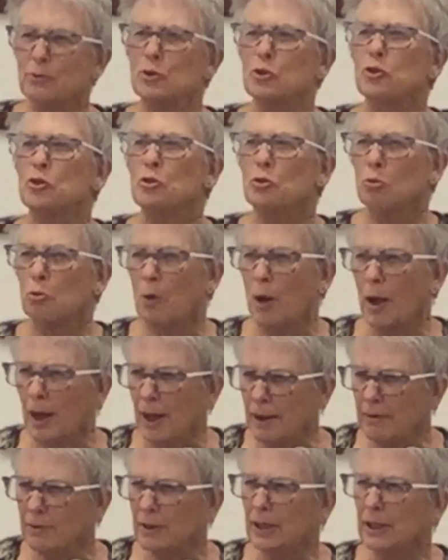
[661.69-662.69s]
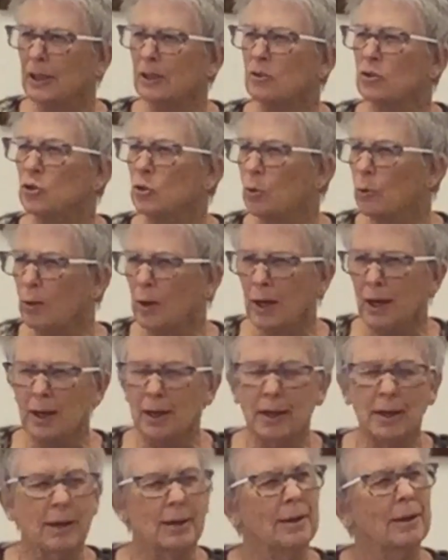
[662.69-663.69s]
of striving and
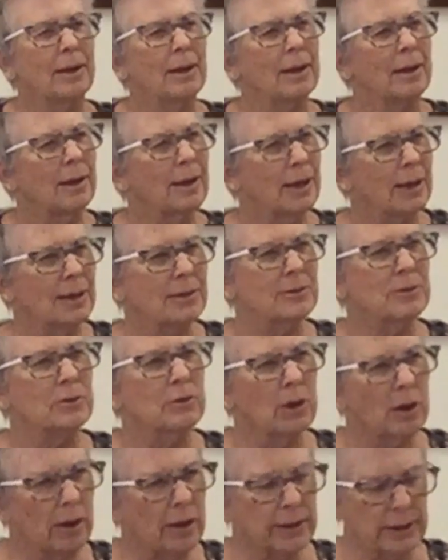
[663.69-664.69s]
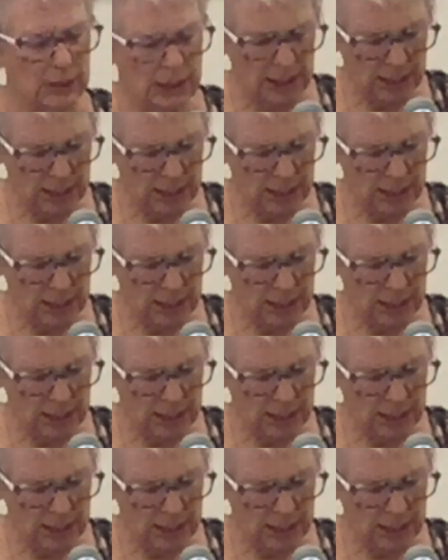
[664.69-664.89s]
toiling has not